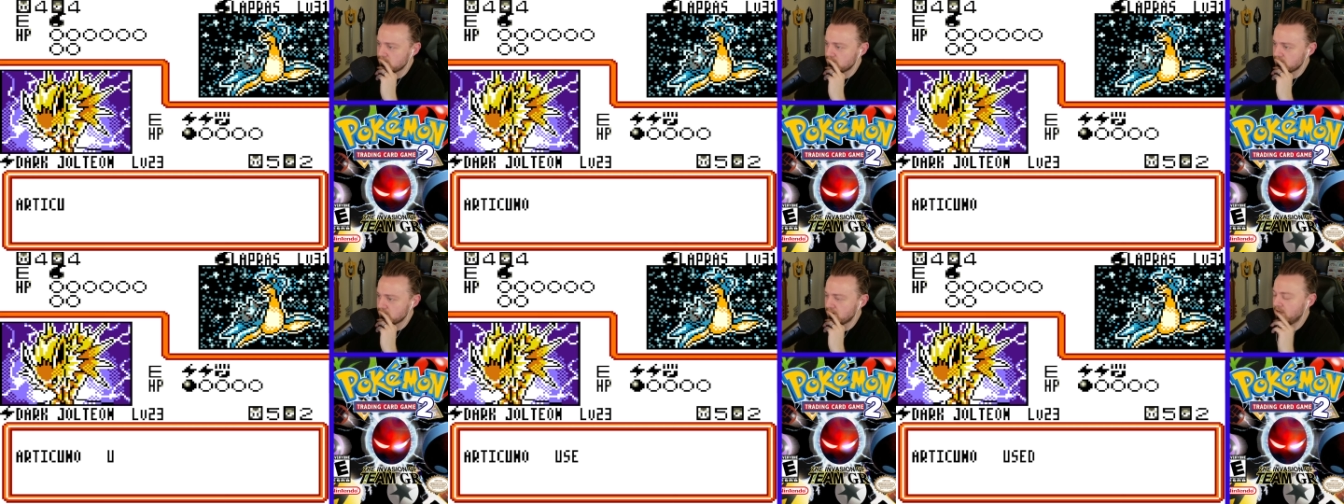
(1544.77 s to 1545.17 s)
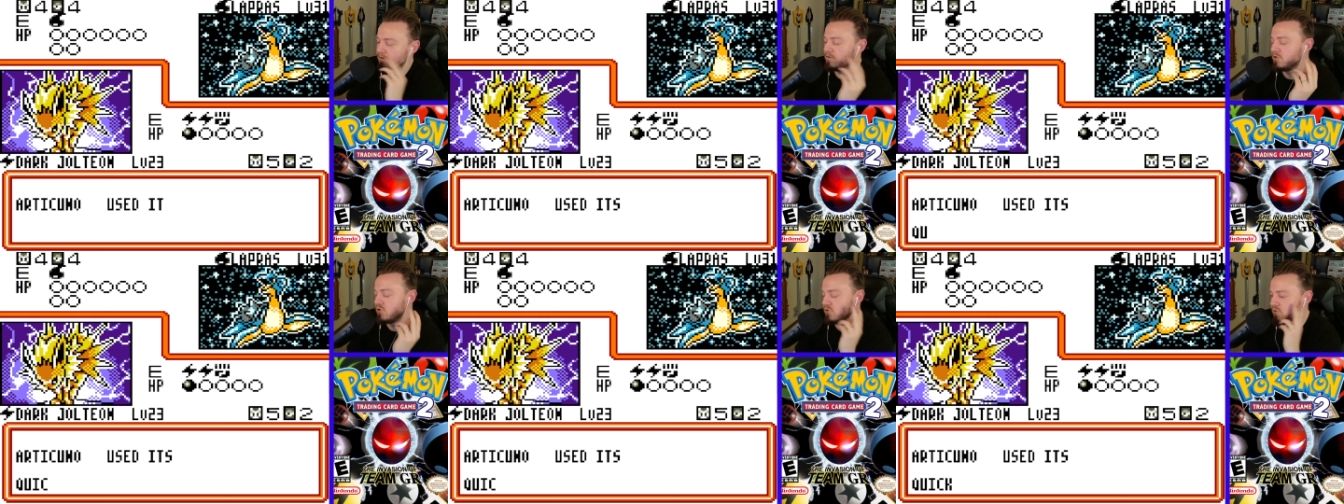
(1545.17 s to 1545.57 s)
Oh,
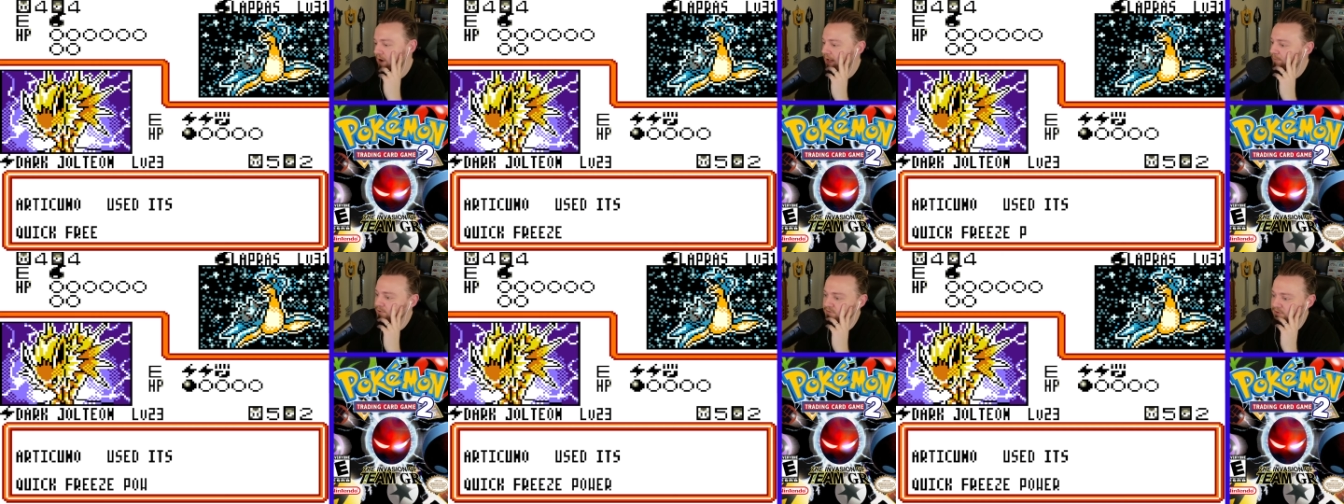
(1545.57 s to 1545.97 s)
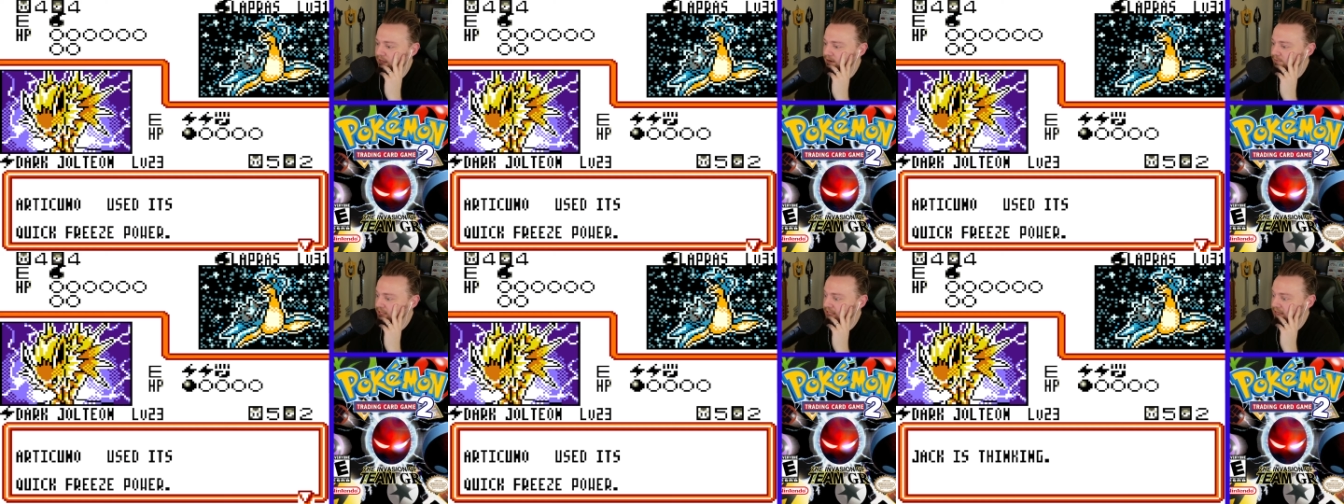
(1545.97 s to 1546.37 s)
crap. You've got
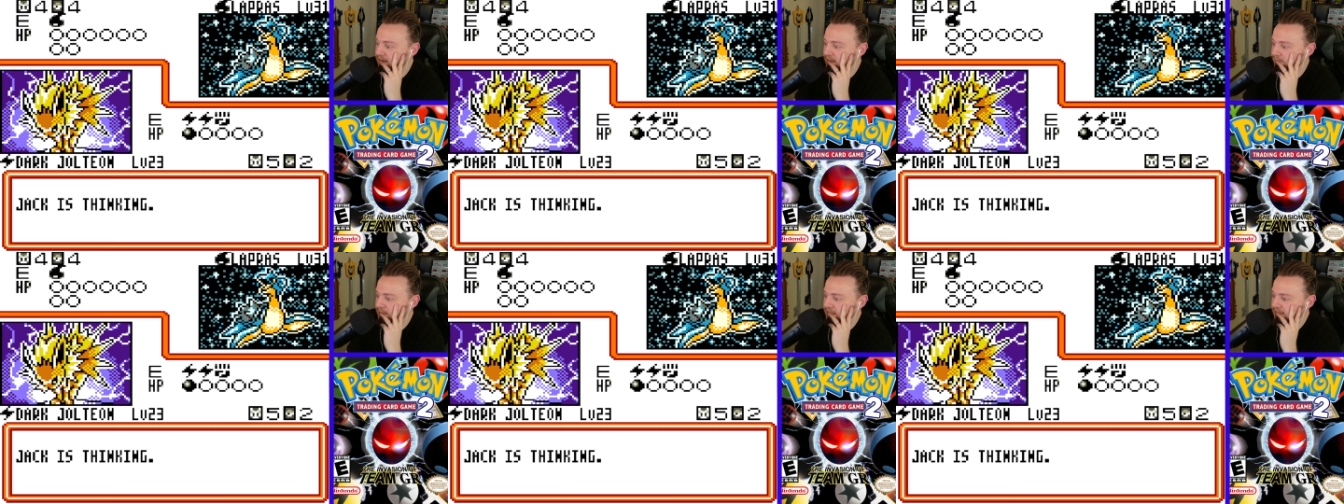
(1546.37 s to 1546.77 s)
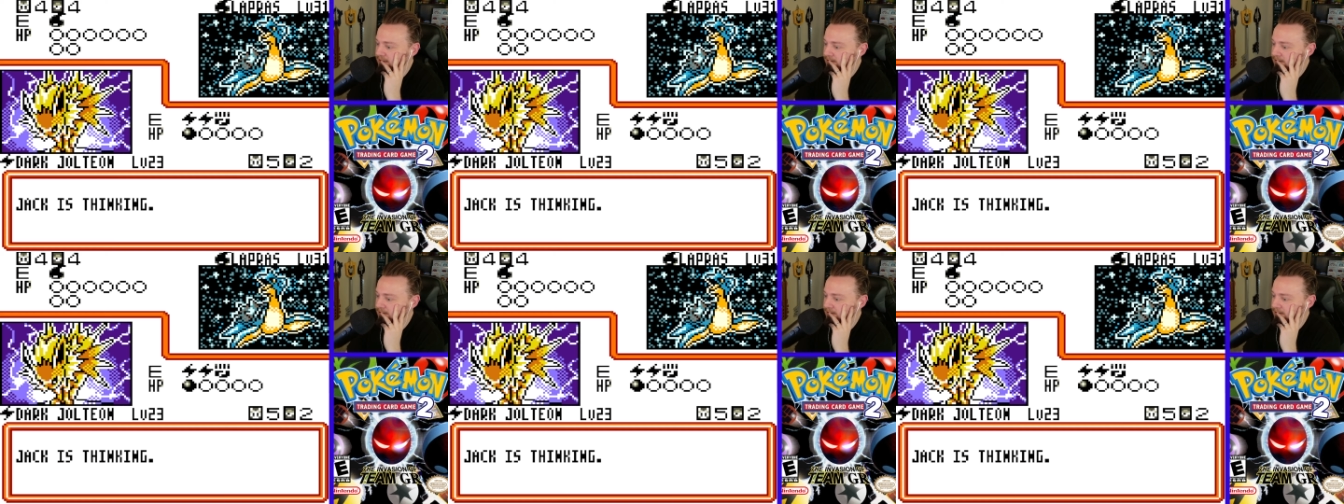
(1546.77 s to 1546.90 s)
to be kidding me.